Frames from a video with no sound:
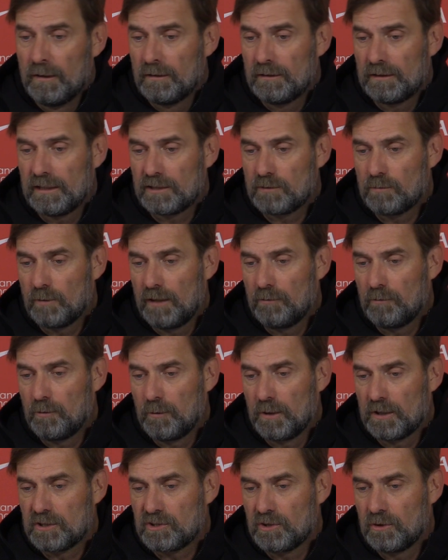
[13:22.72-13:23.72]
That's why we
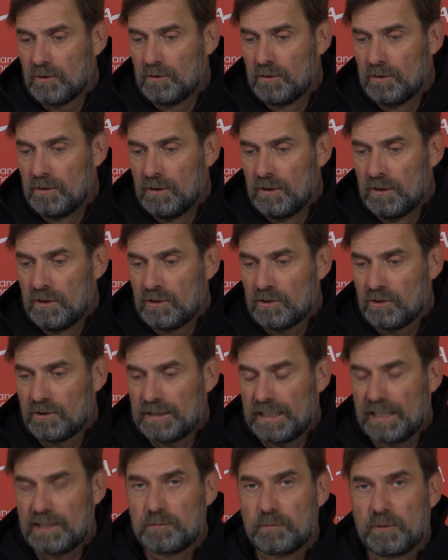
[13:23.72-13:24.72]
were so
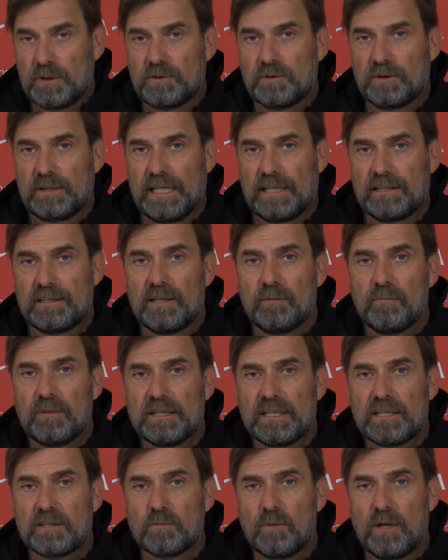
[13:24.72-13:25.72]
desperate to get him,
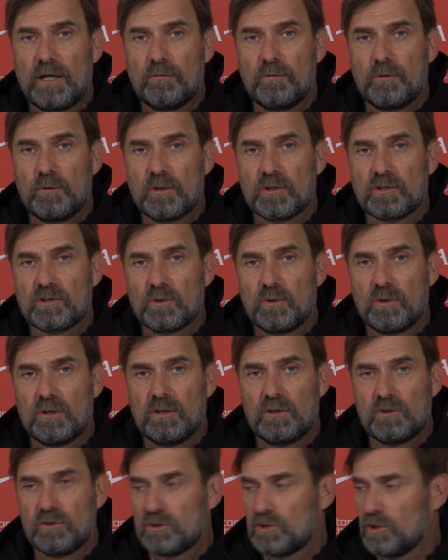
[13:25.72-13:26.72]
and that's why we were so
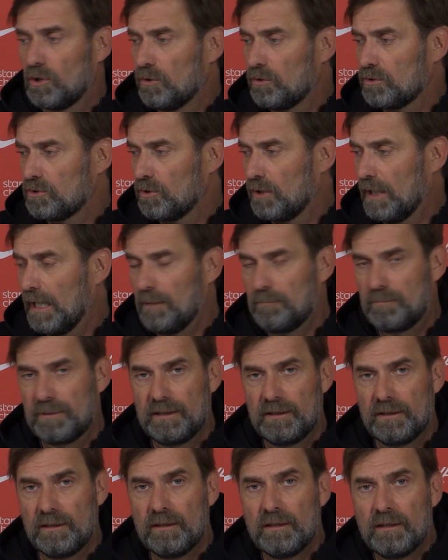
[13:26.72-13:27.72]

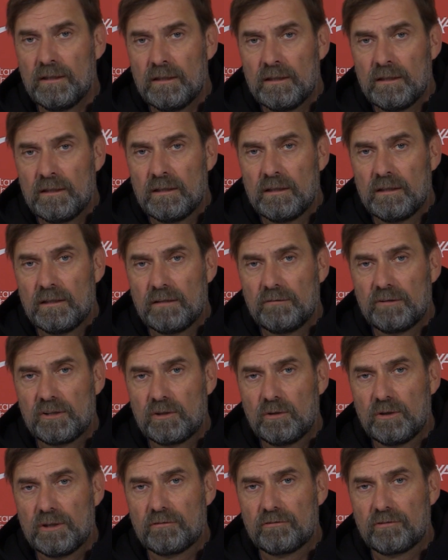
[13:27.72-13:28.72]
happy that we
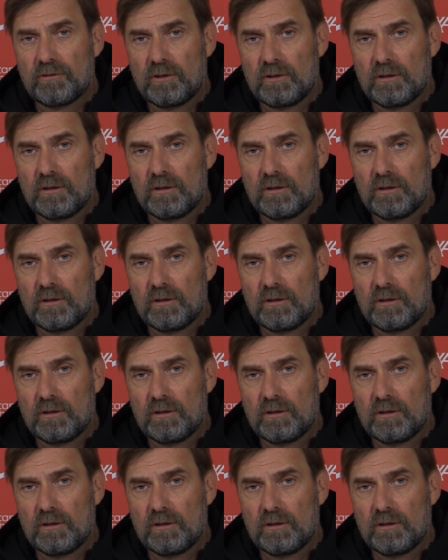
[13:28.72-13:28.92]
could have